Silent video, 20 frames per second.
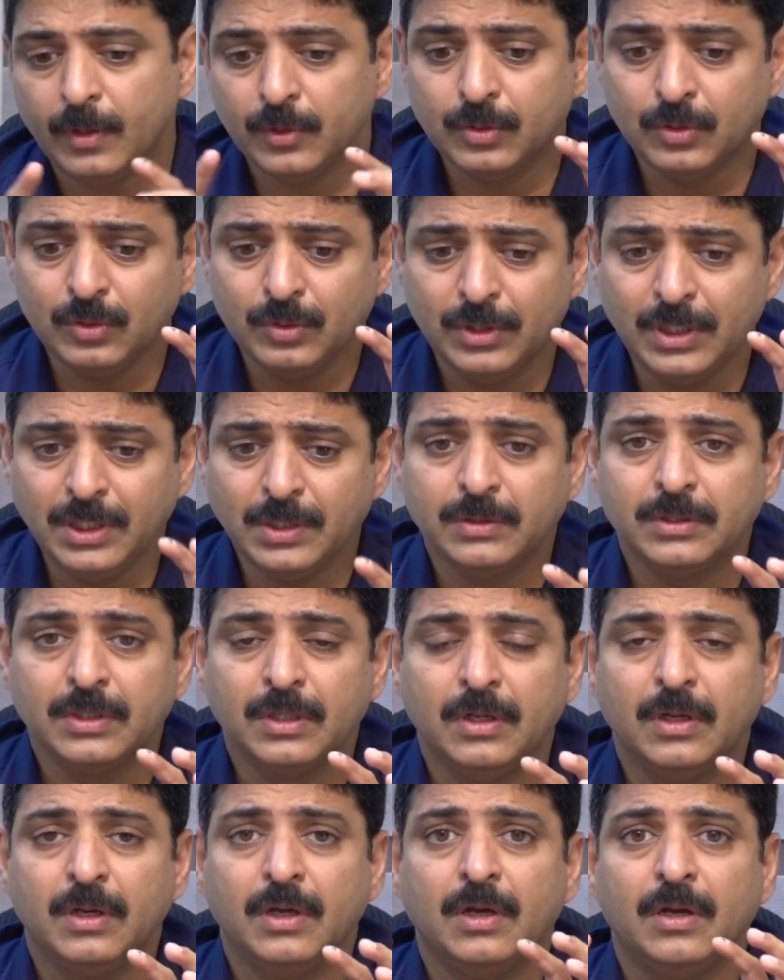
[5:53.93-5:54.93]
So this
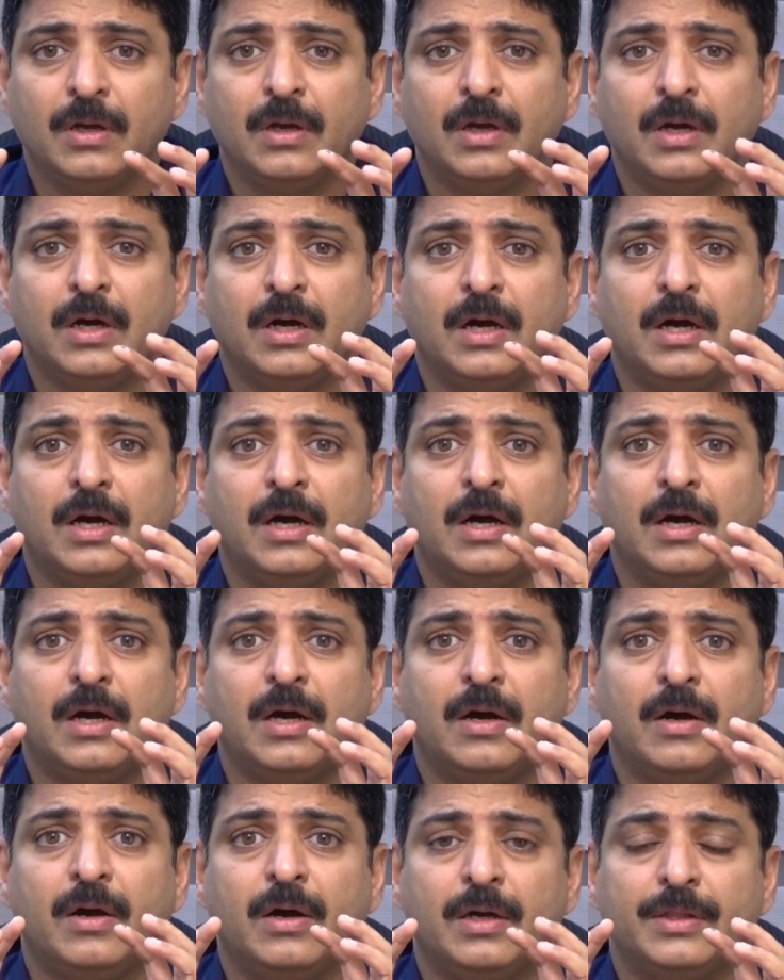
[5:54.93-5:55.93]

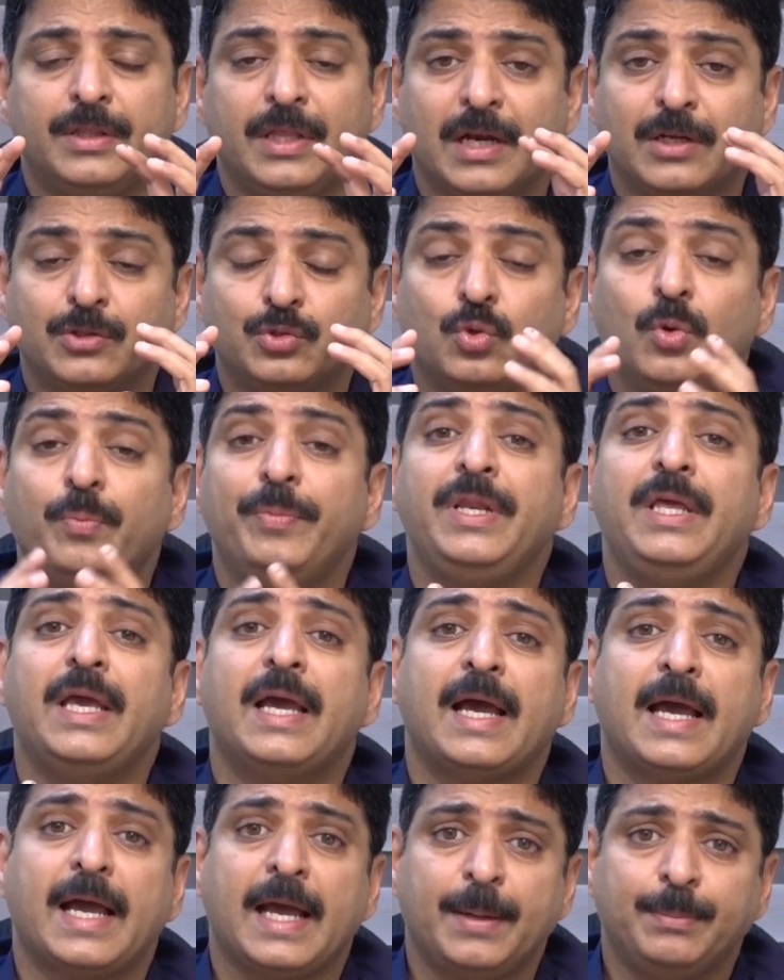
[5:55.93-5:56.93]
there are so
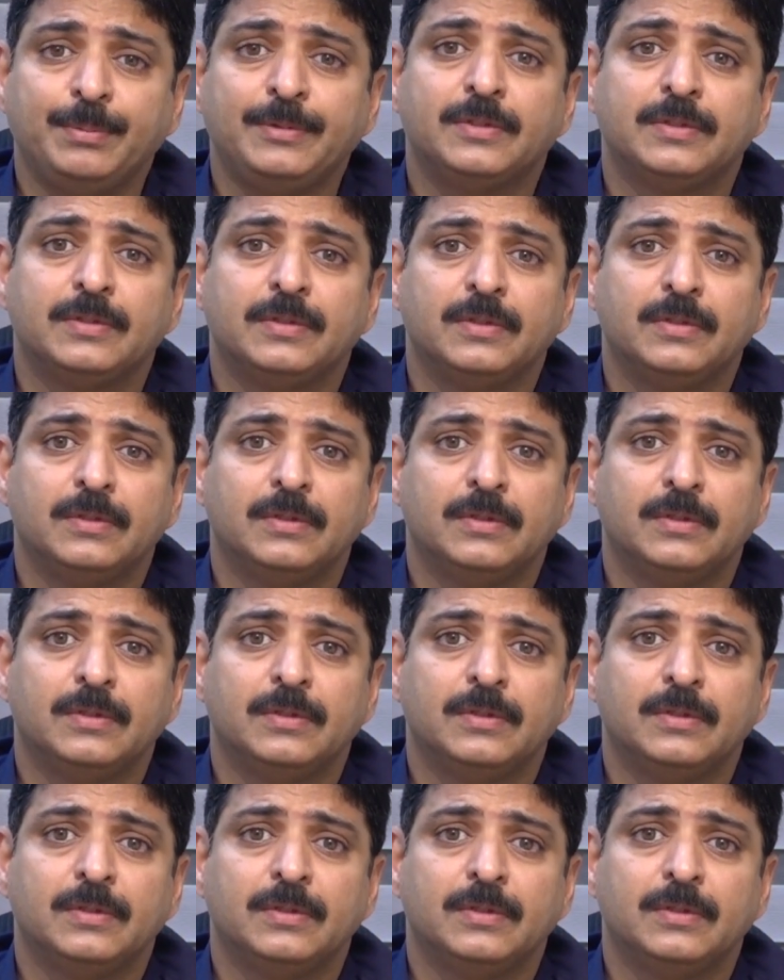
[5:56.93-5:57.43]
many apps